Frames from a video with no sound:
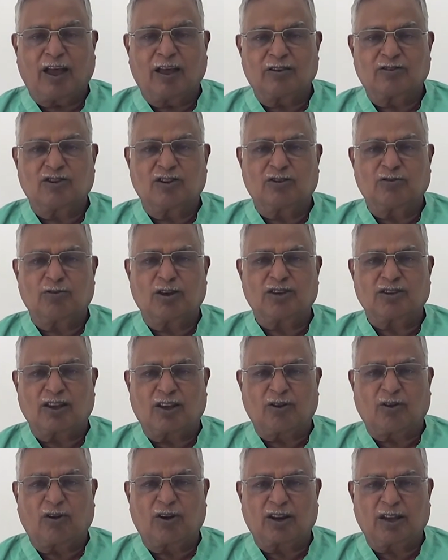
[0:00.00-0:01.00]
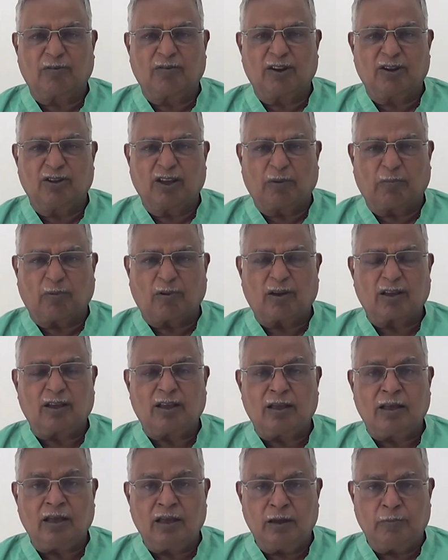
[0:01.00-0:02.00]
situation or given
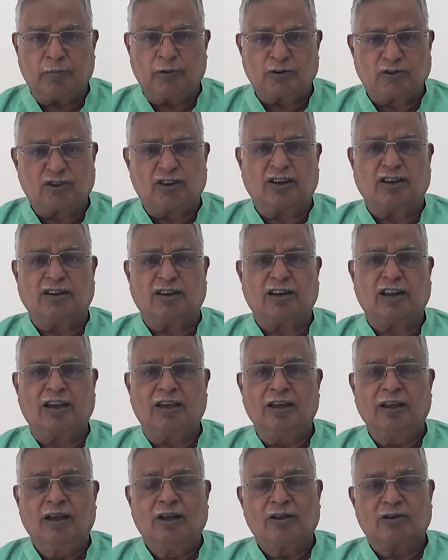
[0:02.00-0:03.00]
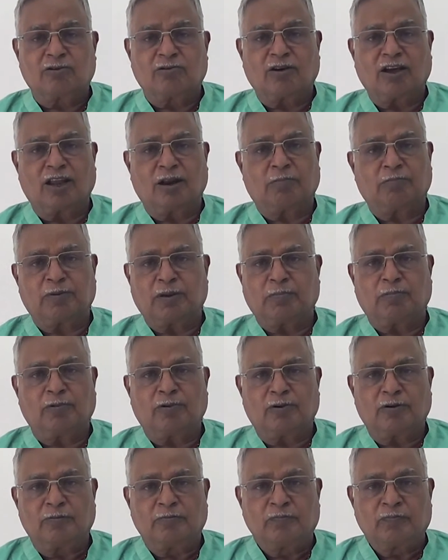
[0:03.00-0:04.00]
the opportunity to help
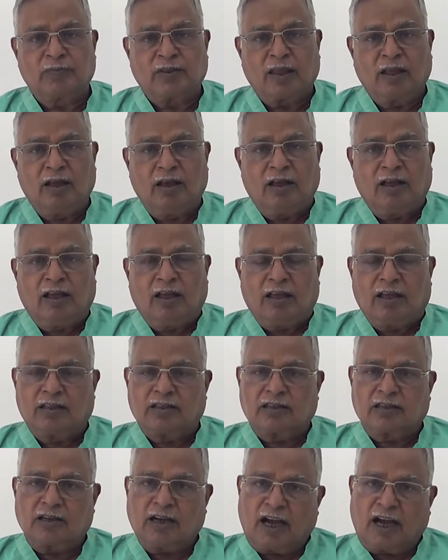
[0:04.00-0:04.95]
people.